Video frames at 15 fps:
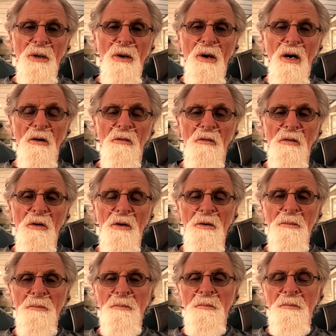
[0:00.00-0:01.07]
off
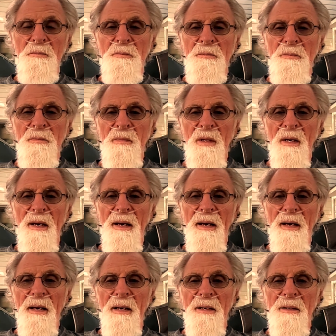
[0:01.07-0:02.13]

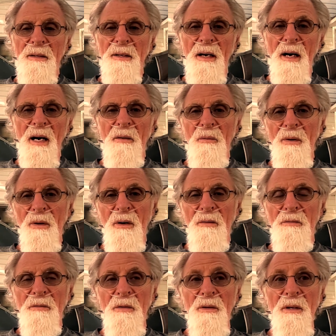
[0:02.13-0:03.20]
and I went
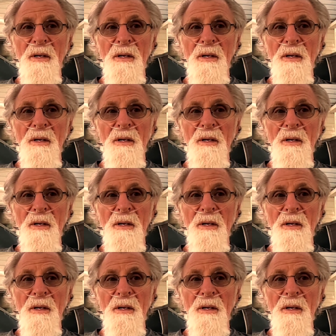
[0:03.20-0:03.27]
off.